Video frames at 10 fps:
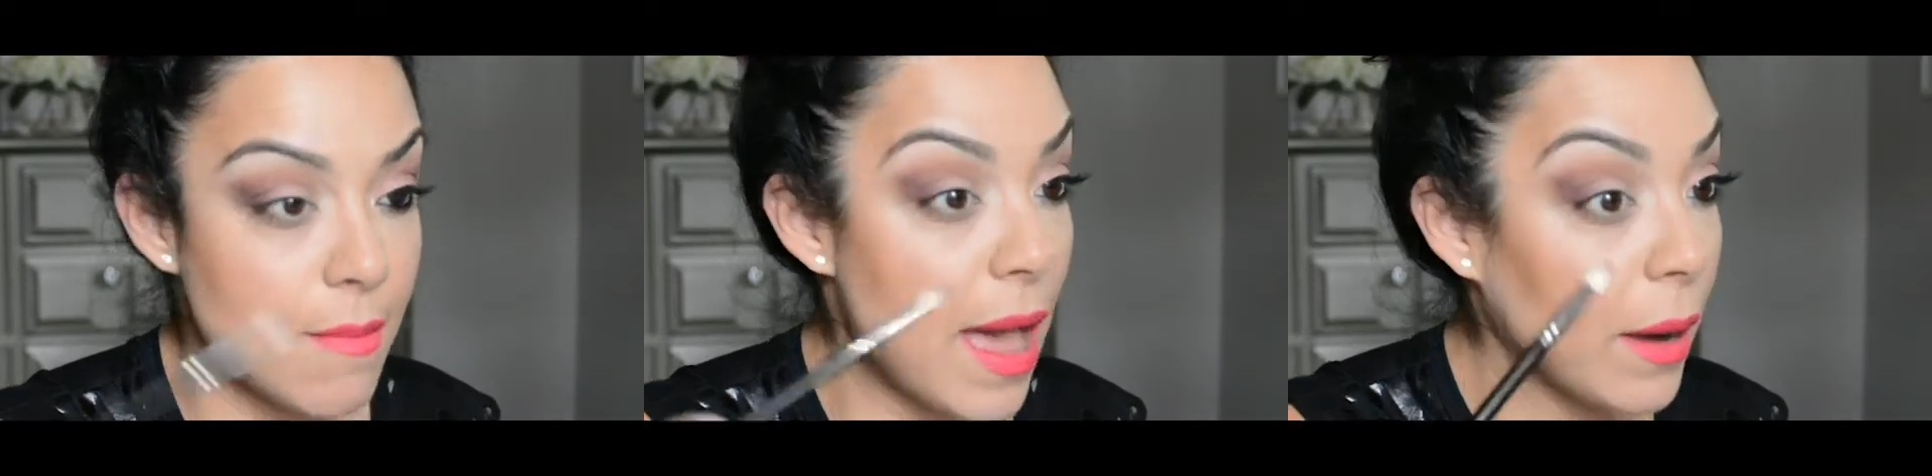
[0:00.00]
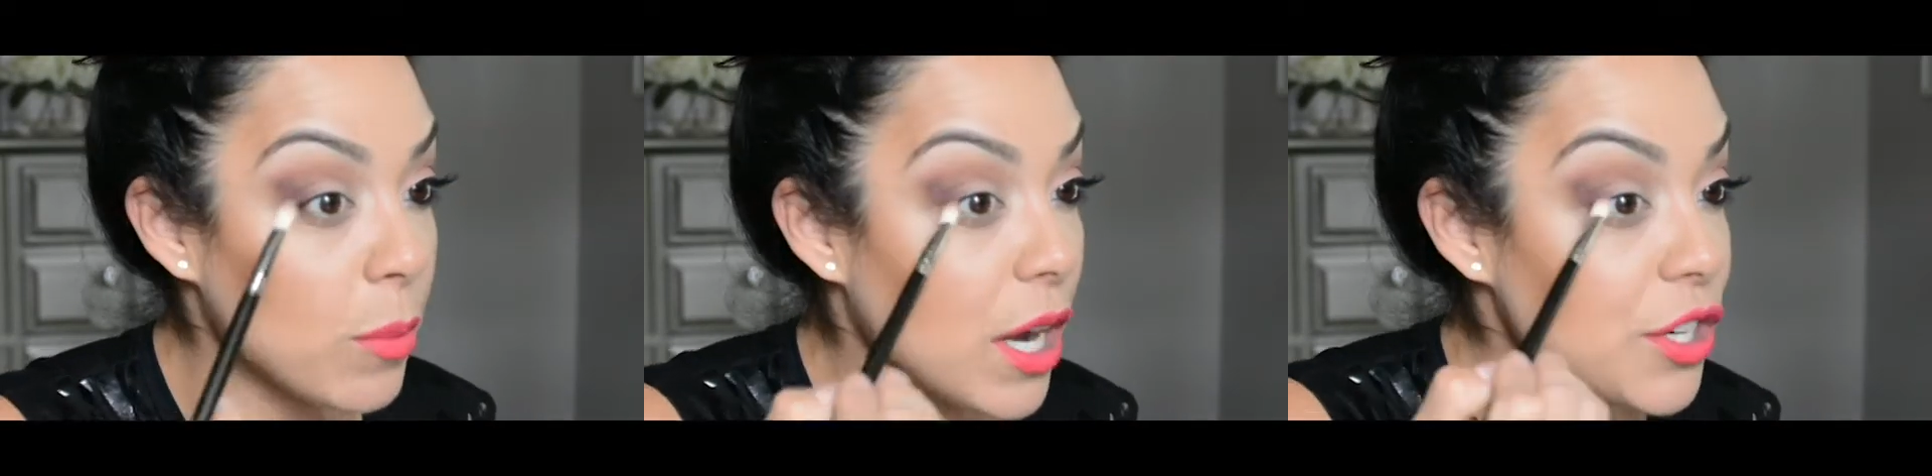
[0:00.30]

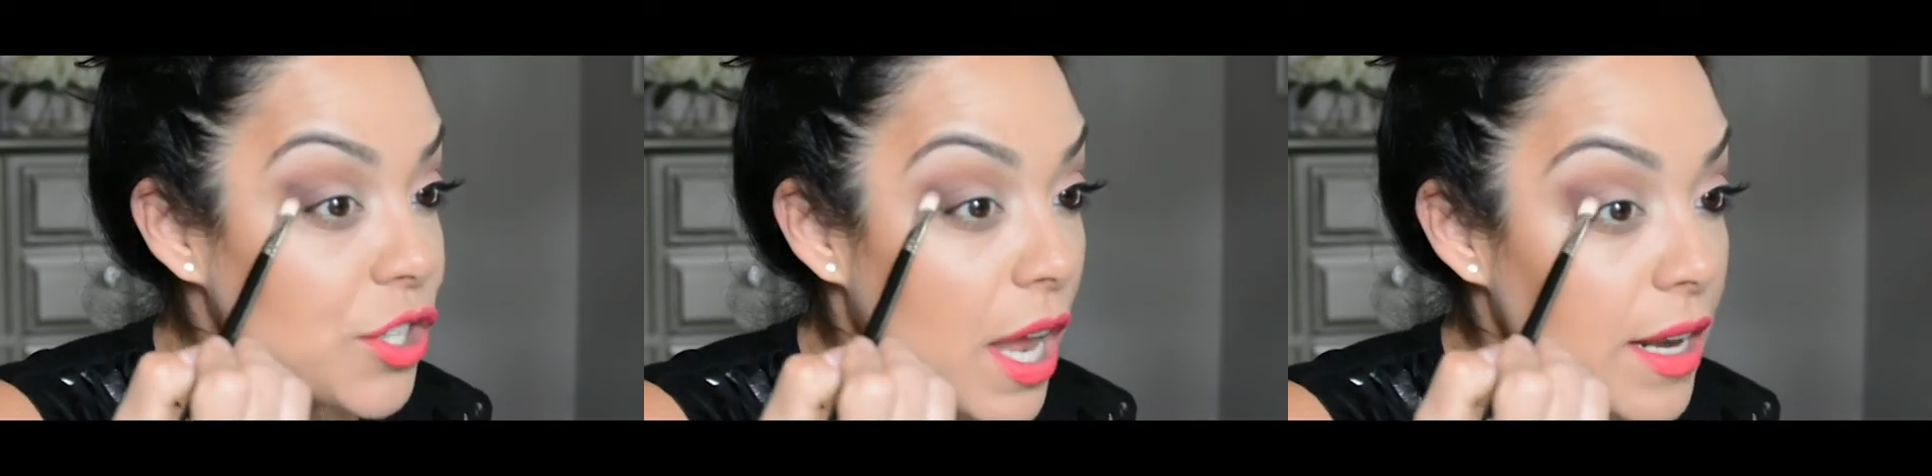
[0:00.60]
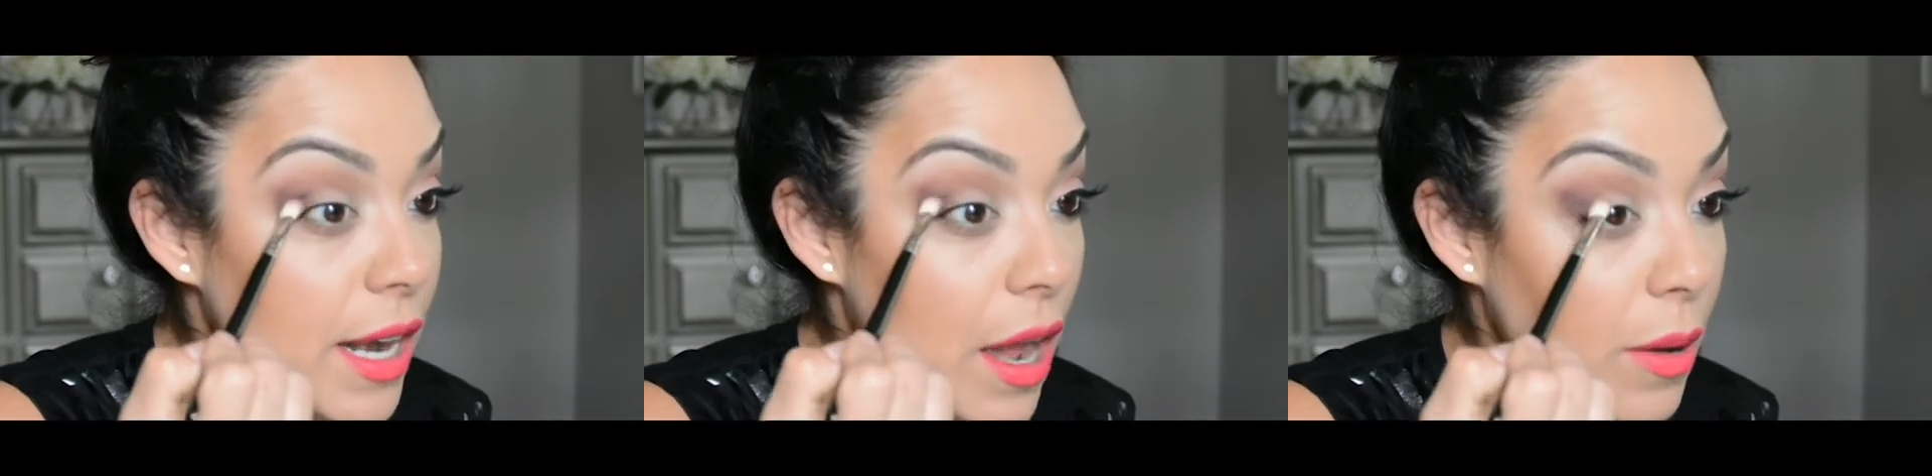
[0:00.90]
MAC brush
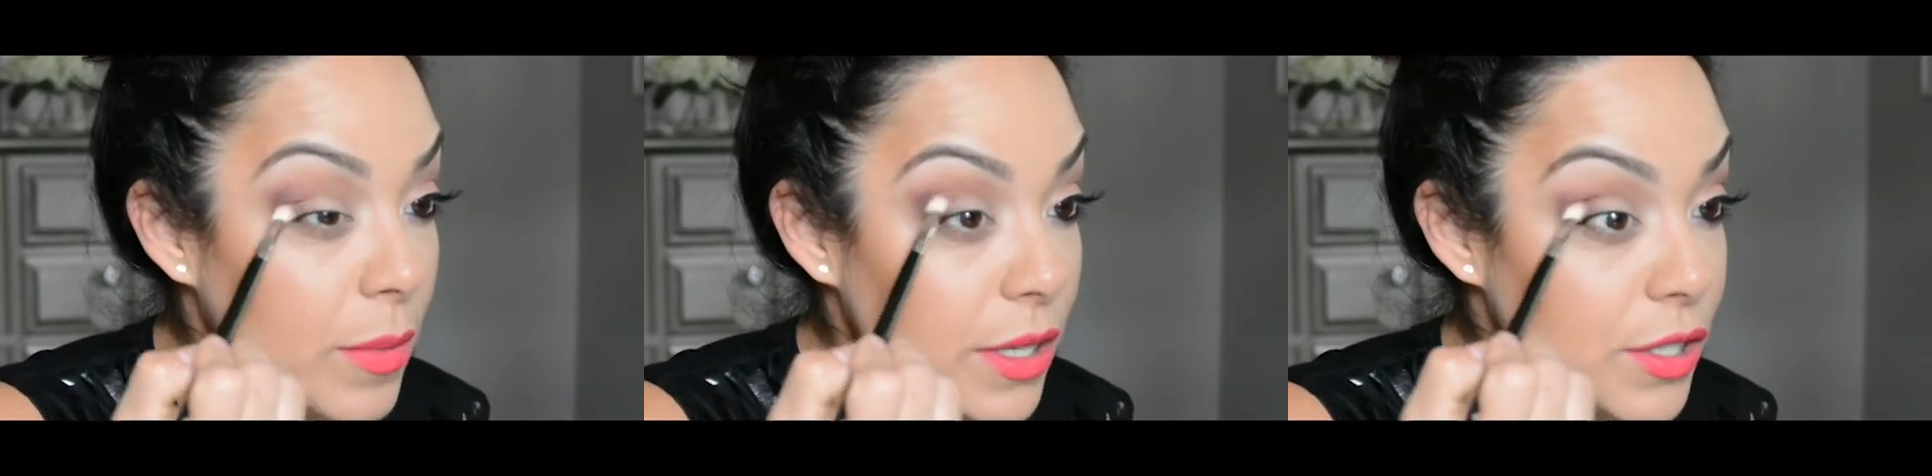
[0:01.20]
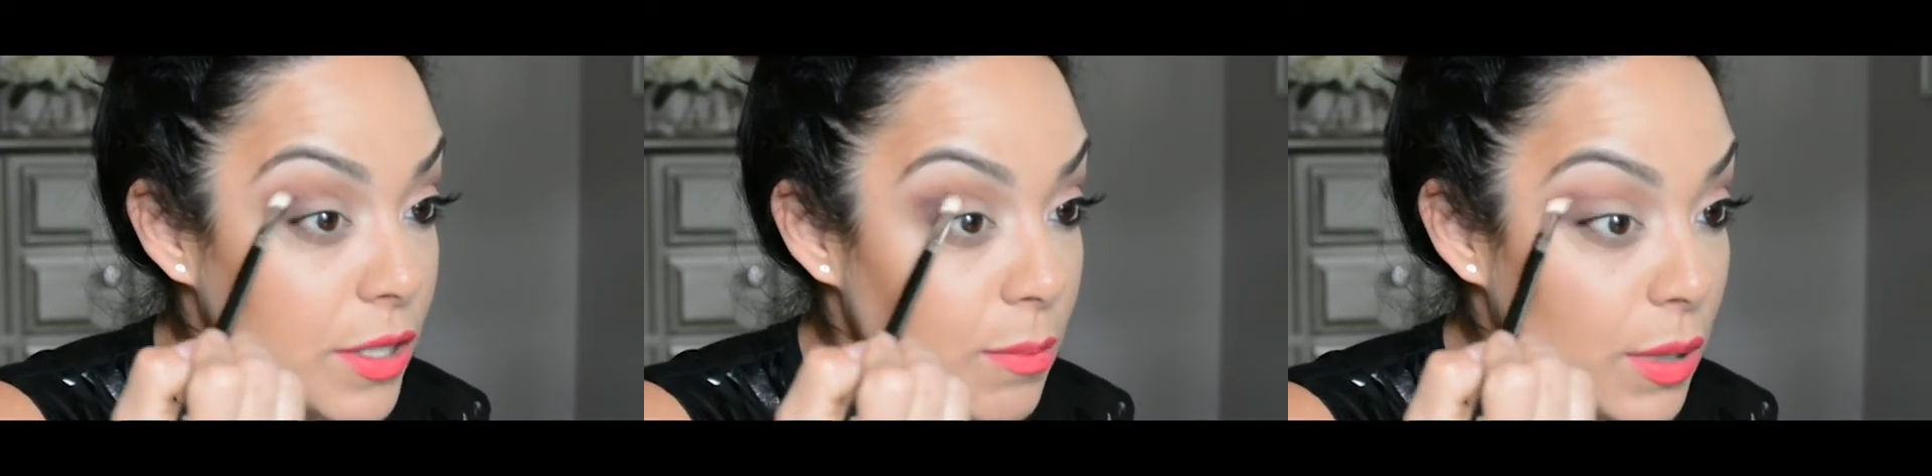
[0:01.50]
and now I'm going to
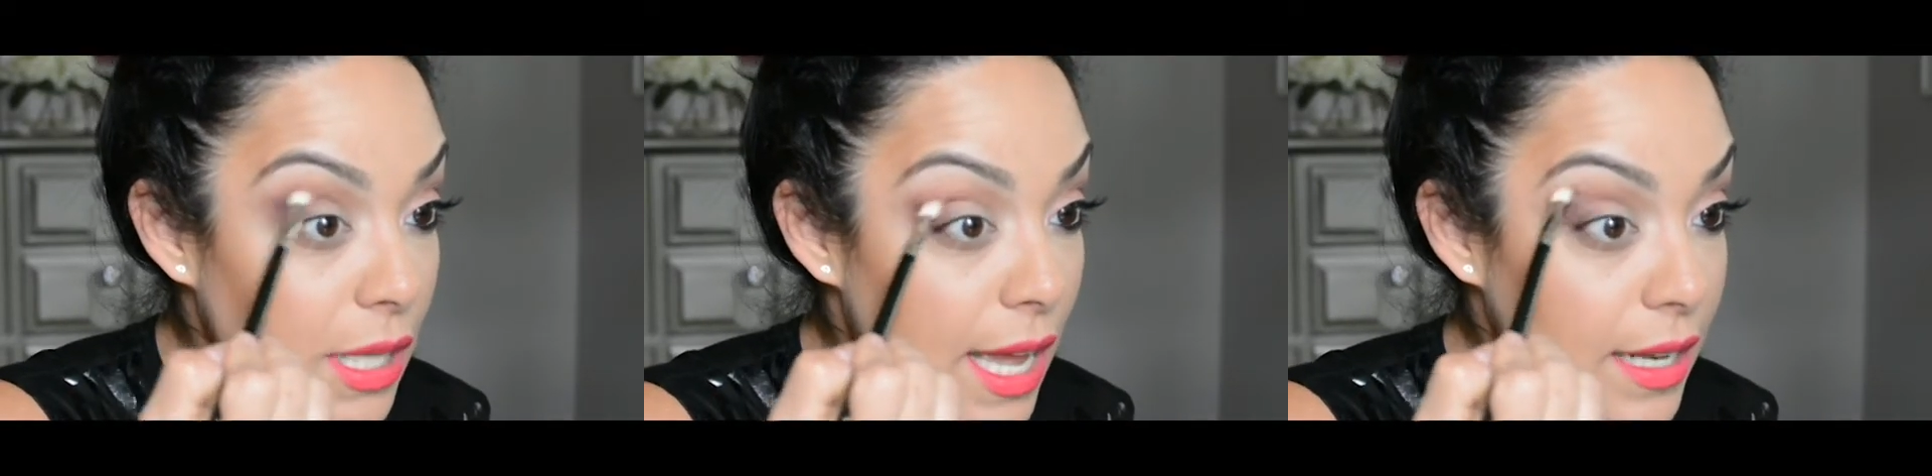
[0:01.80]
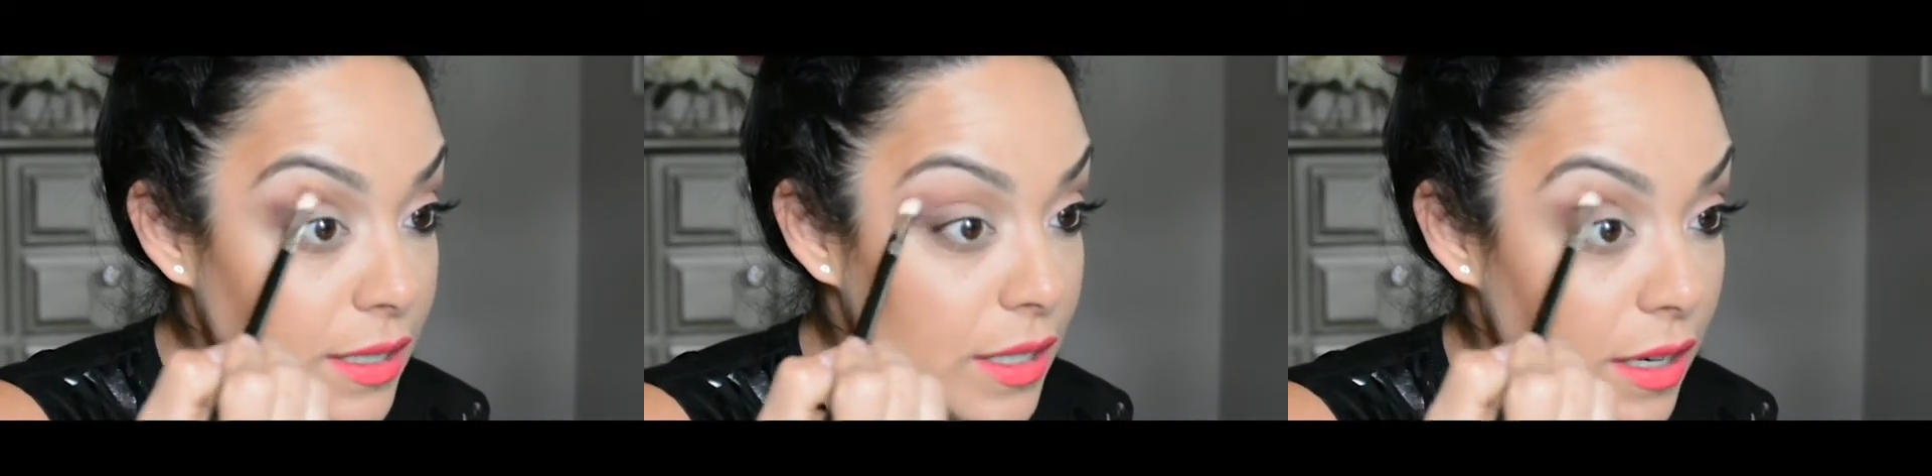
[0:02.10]
just
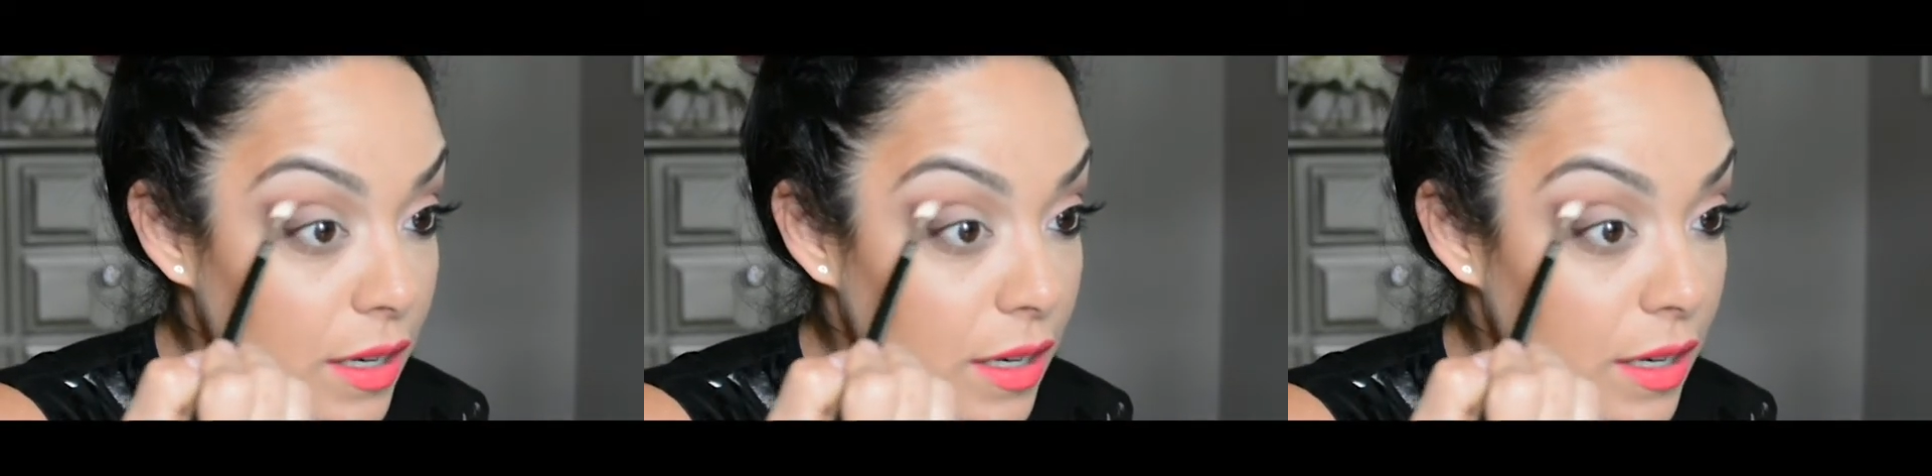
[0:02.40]
blend.